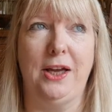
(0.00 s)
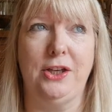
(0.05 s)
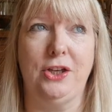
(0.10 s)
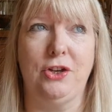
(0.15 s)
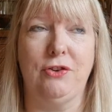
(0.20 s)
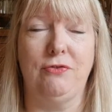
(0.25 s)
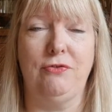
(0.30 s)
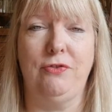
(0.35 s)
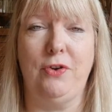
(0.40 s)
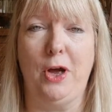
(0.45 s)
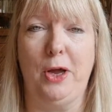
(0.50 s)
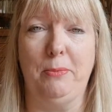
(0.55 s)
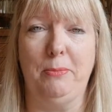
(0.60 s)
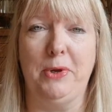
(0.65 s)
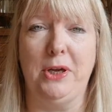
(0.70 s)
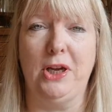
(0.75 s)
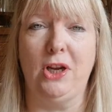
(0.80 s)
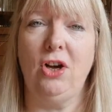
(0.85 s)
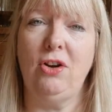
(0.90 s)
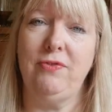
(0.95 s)
You can find
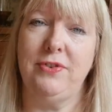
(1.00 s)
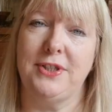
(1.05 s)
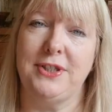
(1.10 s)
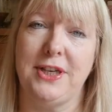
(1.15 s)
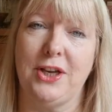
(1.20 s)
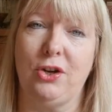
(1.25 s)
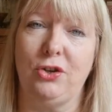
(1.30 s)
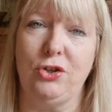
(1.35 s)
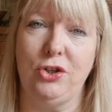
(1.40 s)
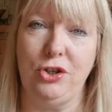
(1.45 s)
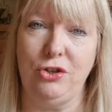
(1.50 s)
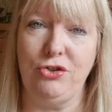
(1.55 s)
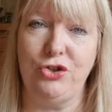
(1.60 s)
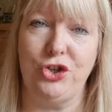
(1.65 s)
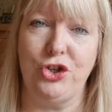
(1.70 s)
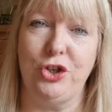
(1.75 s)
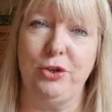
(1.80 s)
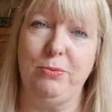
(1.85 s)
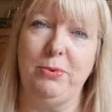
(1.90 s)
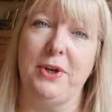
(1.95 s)
me obviously on
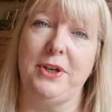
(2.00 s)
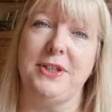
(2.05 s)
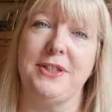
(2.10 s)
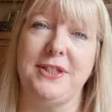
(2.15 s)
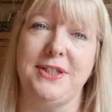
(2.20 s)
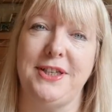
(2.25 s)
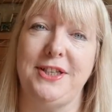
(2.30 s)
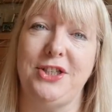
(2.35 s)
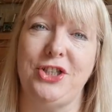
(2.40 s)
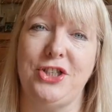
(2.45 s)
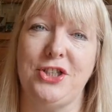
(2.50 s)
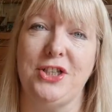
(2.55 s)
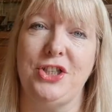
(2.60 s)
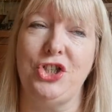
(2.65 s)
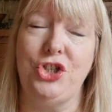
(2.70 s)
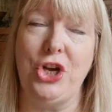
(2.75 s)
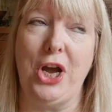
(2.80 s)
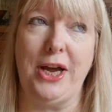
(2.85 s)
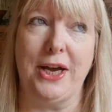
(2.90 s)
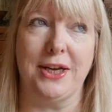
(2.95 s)
YouTube under Stitches
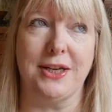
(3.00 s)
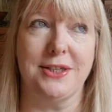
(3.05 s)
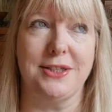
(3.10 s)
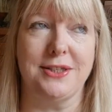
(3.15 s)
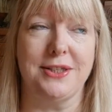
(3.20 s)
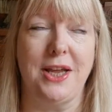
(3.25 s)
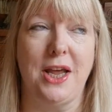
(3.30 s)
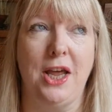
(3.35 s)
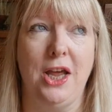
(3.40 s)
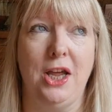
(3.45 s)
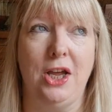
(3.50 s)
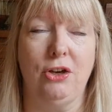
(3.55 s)
and Jacks,